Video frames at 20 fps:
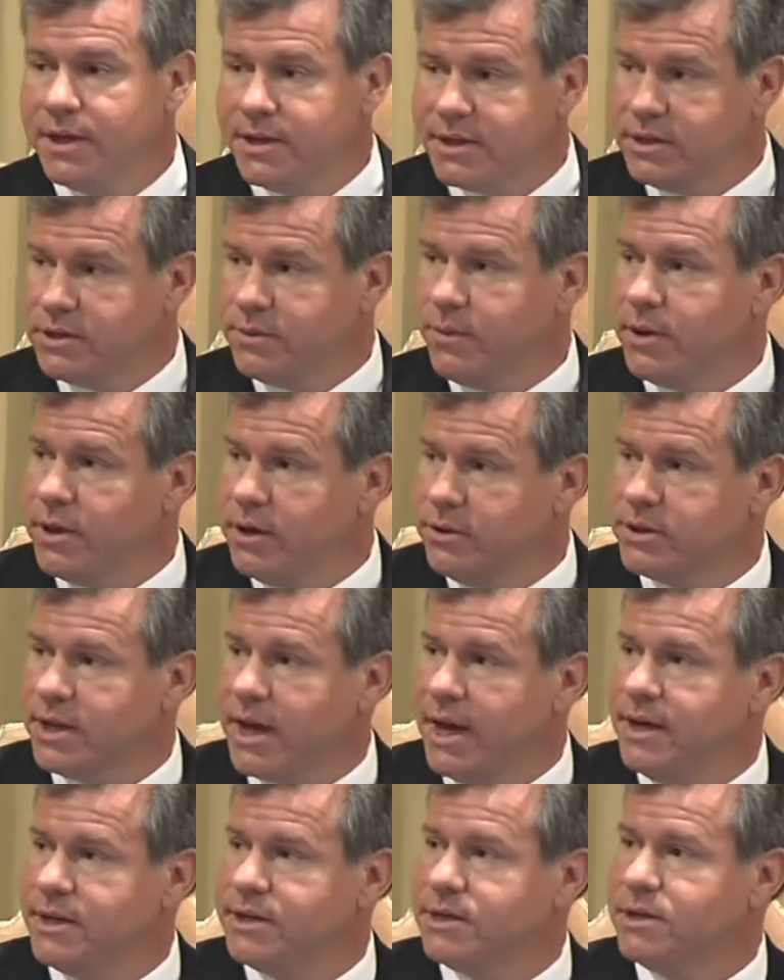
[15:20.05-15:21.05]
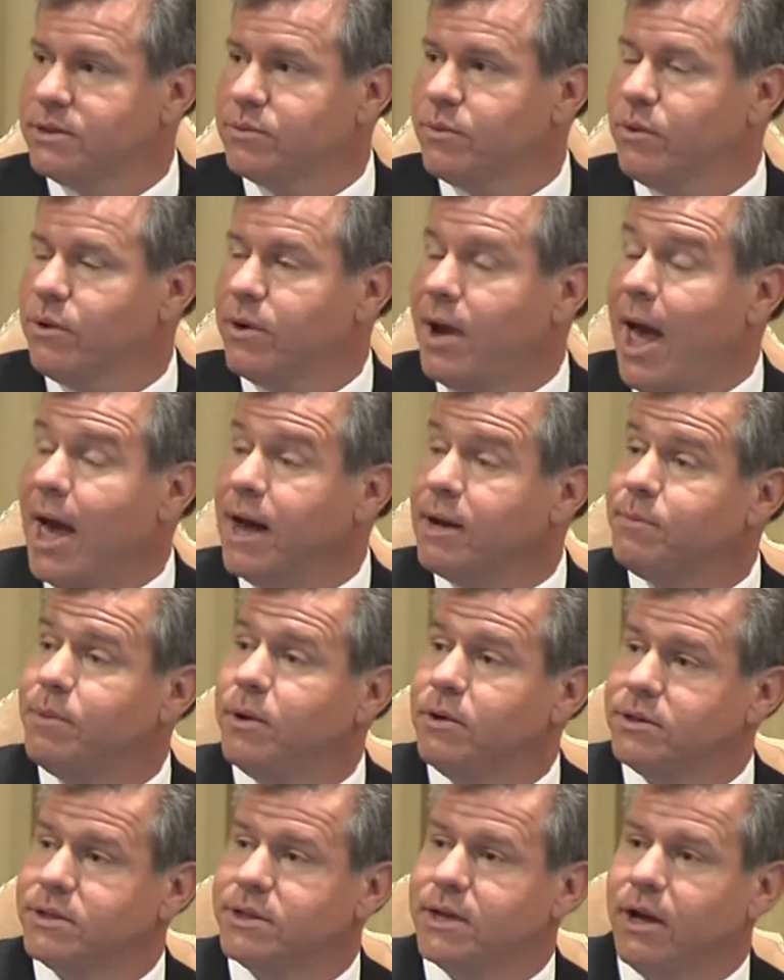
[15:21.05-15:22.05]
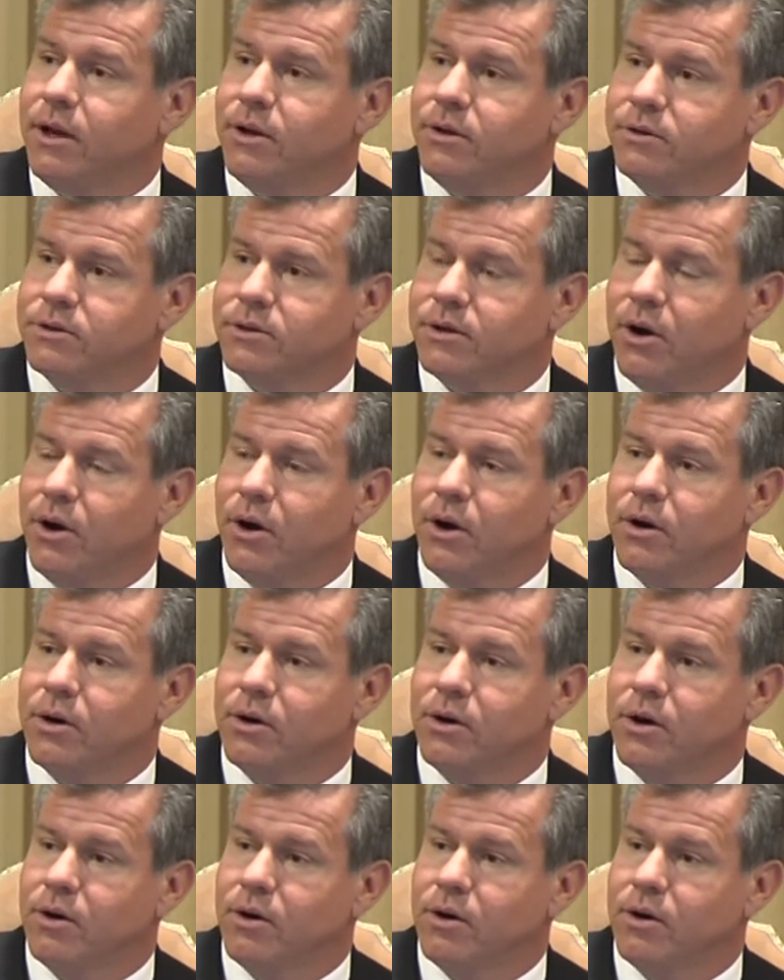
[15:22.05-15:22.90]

this is one of those cases where adipose cells are,